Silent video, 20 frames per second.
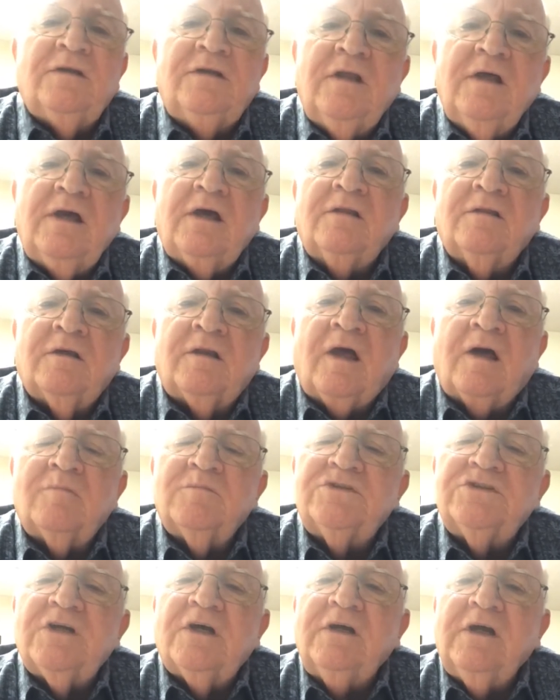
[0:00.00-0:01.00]
to death and
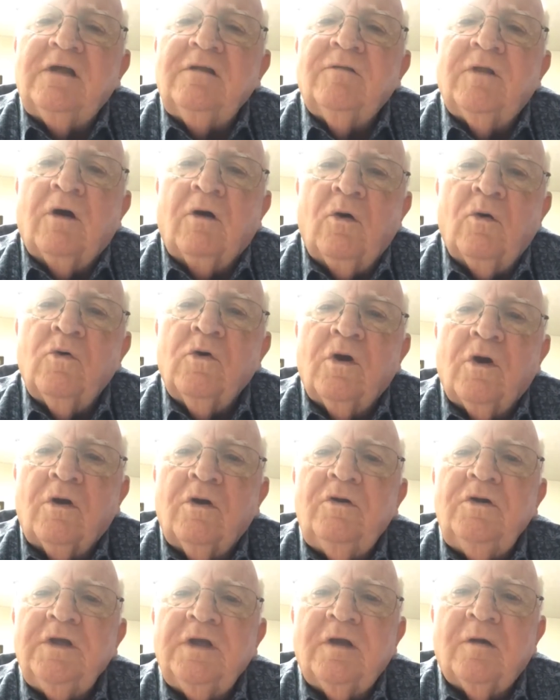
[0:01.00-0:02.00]
I'm shaking the whole
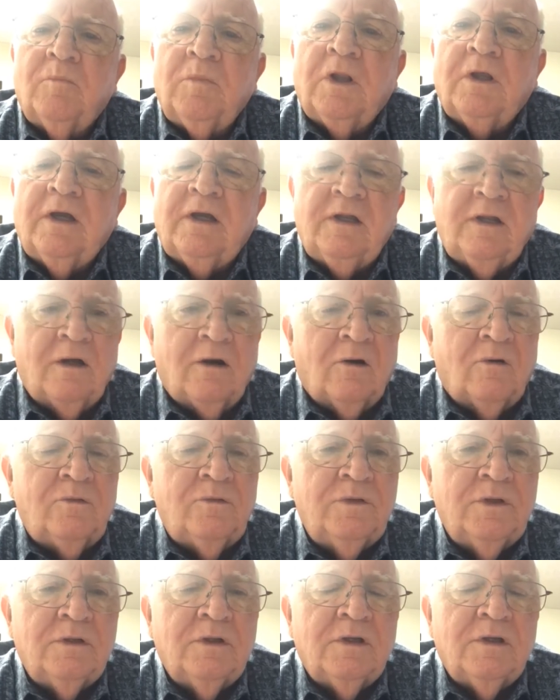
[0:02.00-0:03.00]
gurney I'm laying on.
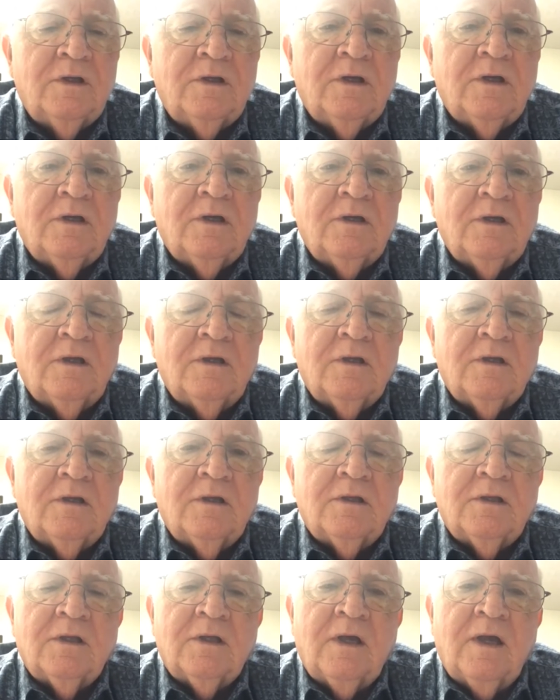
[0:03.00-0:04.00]

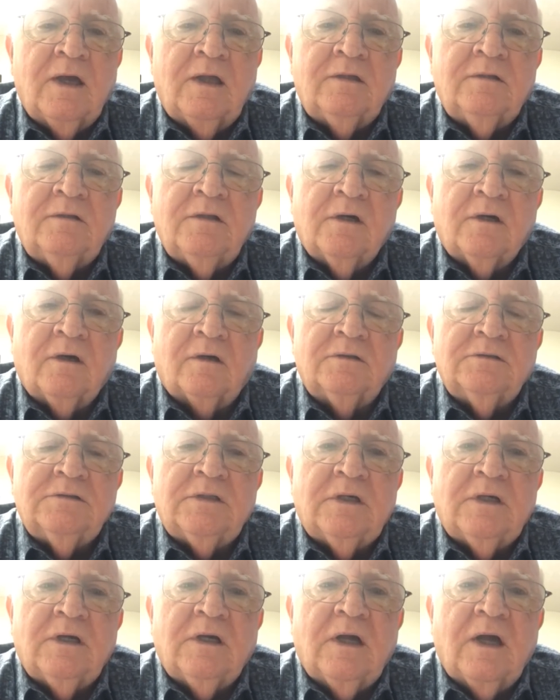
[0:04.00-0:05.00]
And uh,
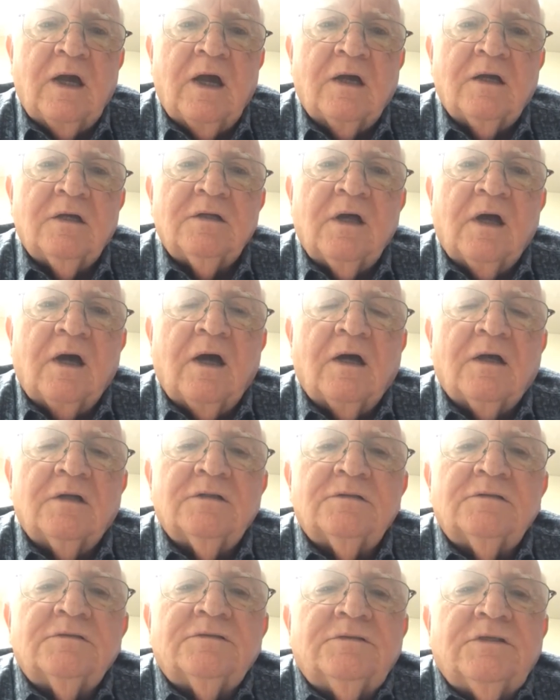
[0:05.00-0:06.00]

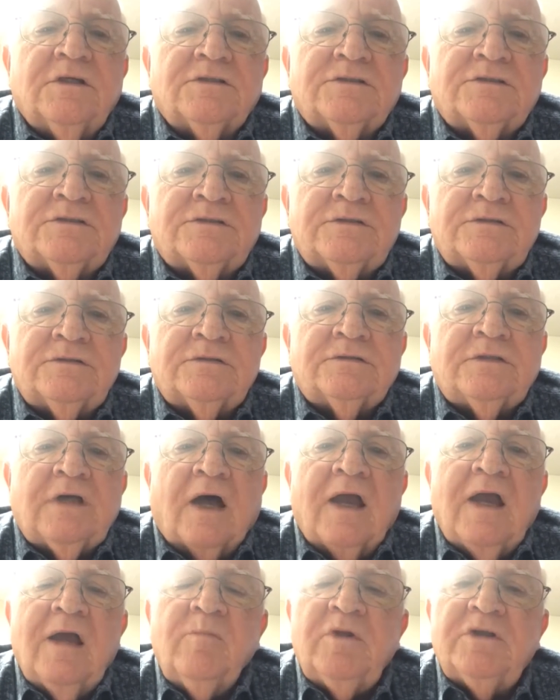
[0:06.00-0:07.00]
just the
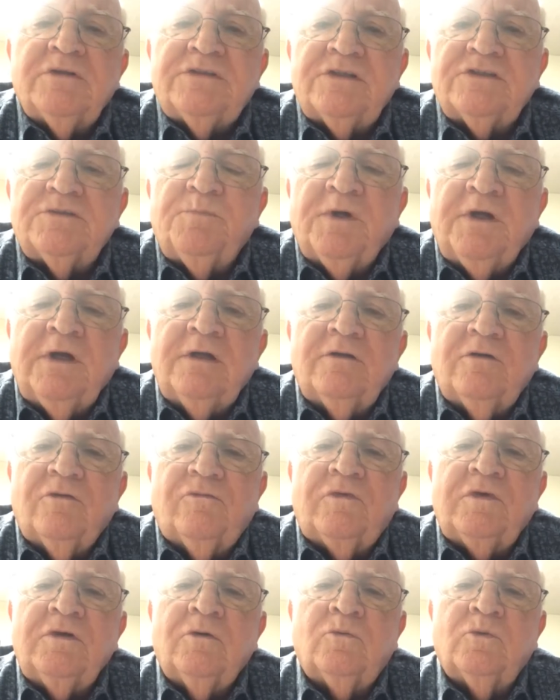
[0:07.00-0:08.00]
ambulance just began to
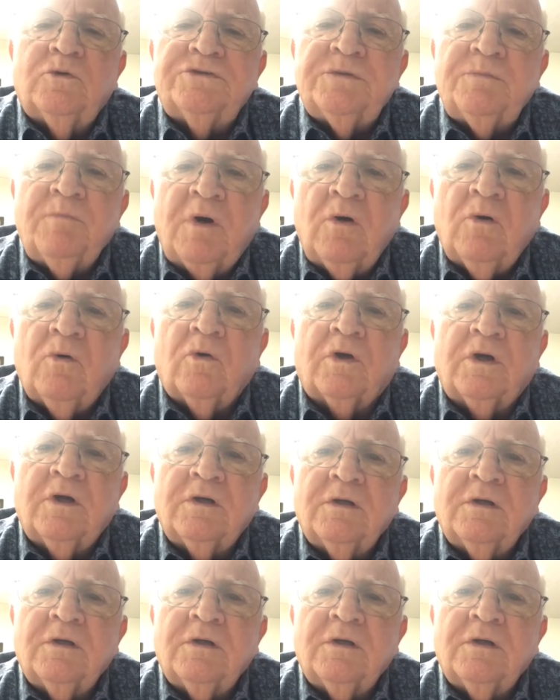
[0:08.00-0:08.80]
fill with smoke.